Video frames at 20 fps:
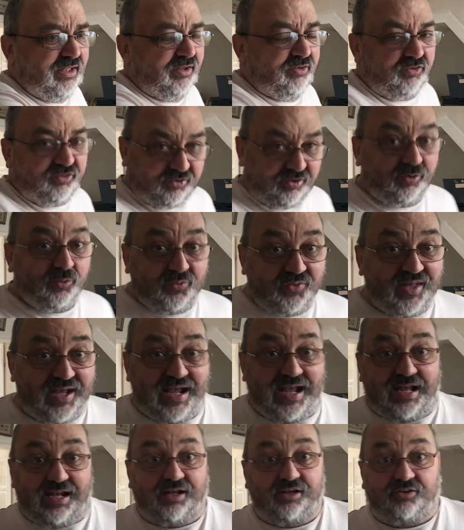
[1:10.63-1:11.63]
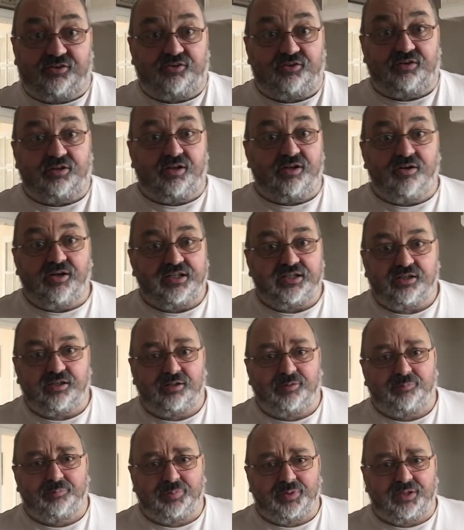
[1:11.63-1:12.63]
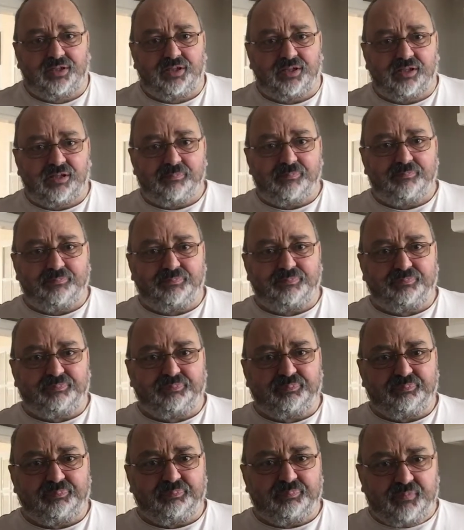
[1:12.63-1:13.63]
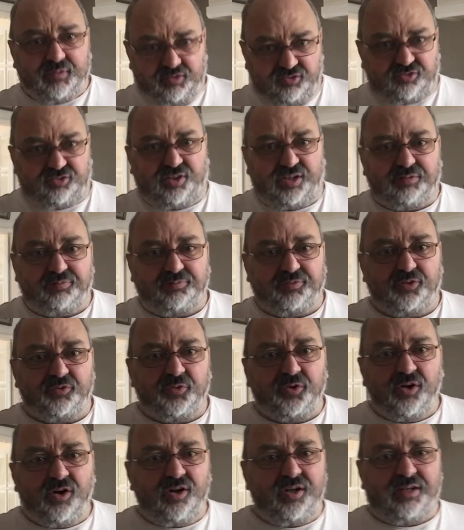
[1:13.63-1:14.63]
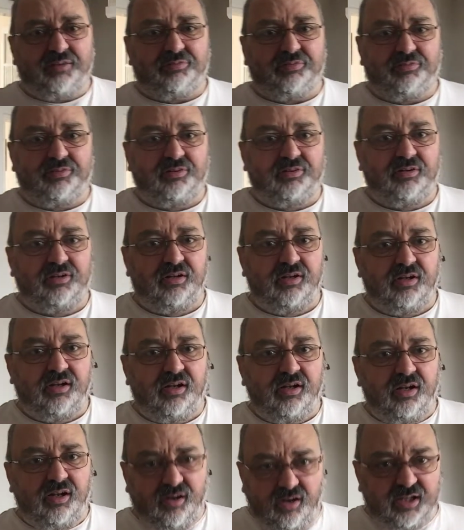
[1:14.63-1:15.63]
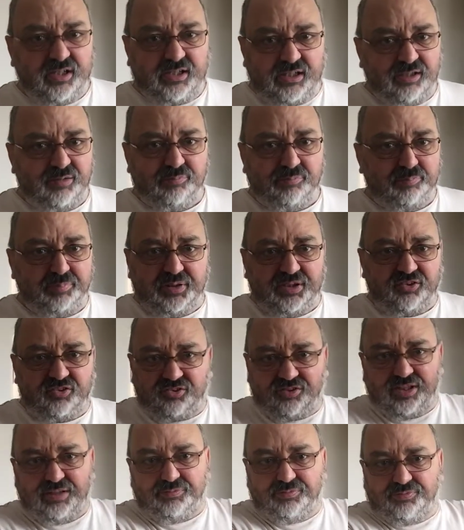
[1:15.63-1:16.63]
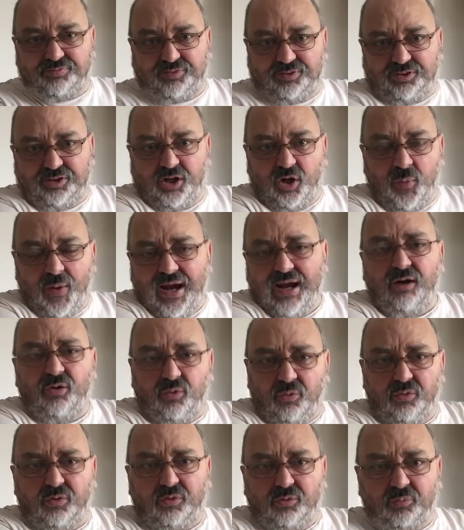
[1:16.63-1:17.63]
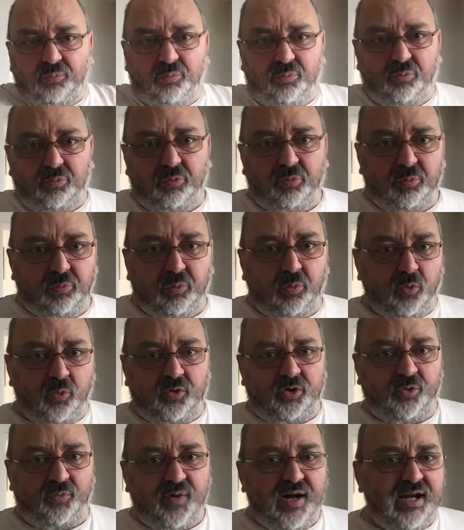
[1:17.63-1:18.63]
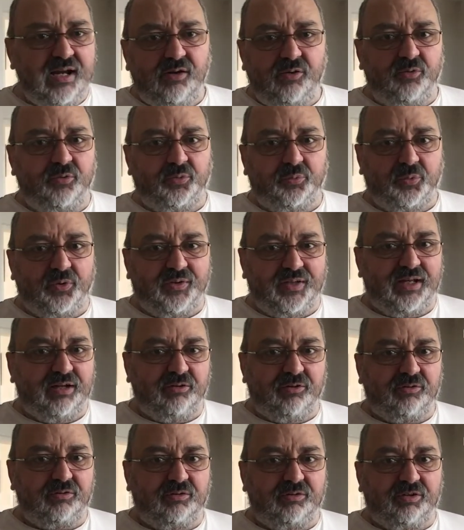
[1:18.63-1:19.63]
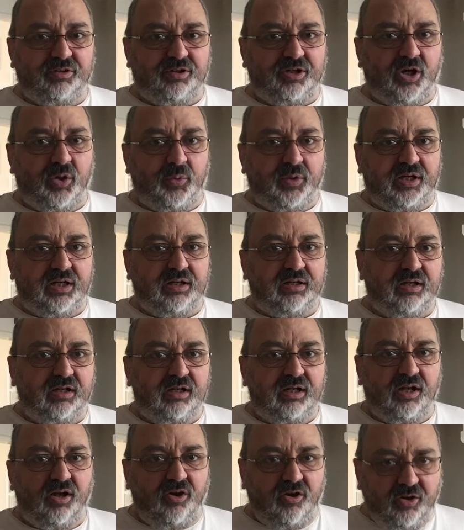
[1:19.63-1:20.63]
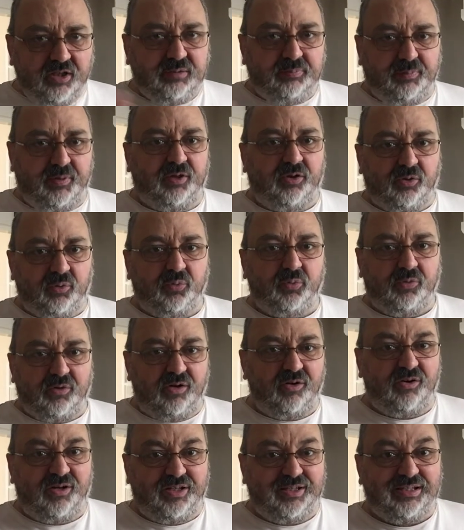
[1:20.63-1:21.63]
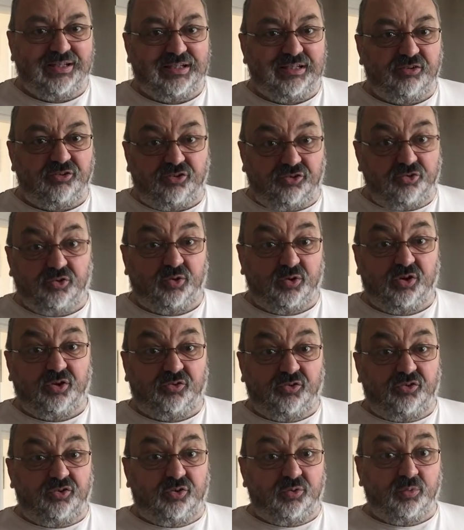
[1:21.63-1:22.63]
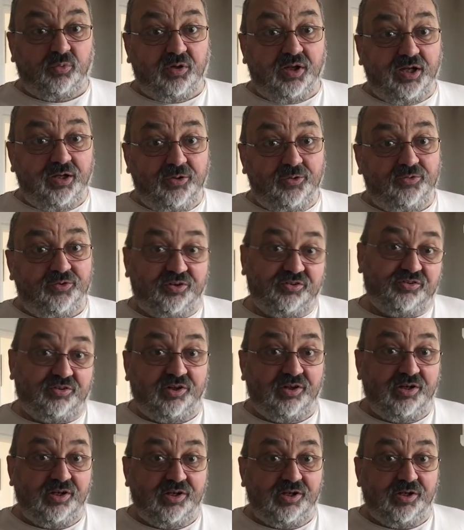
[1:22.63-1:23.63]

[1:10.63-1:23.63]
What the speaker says: so that I can be safe to drive. I can be safe to go out and walk around without going hypo, i.e. sugar too low, just